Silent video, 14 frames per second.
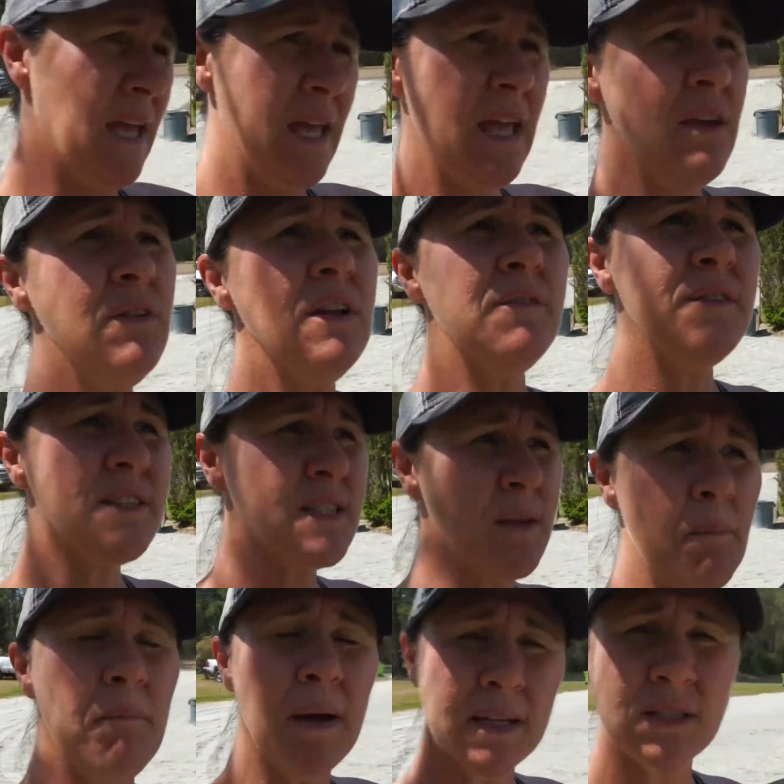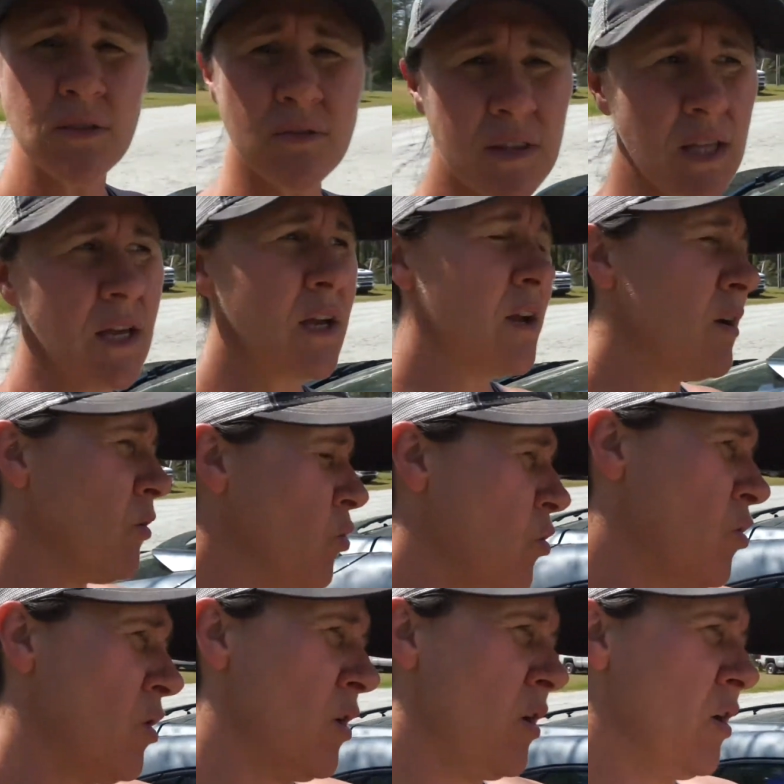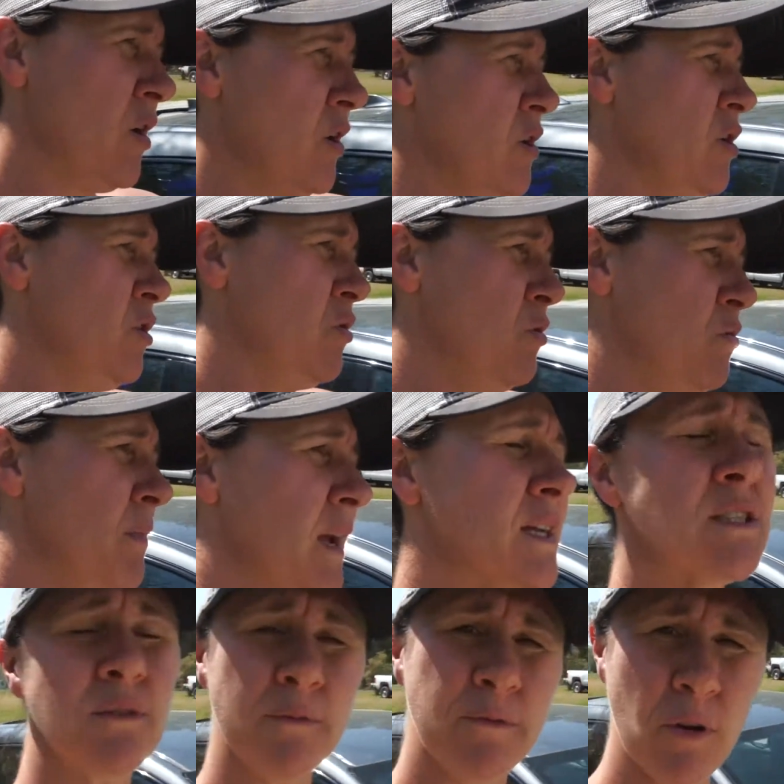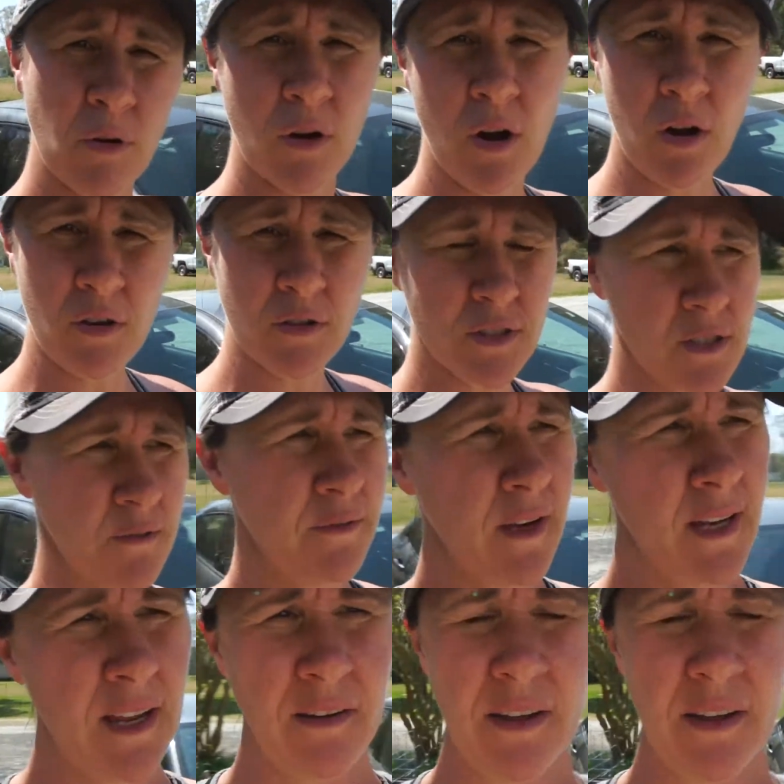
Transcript: Even if it's a mental thing or you make some phone calls to find out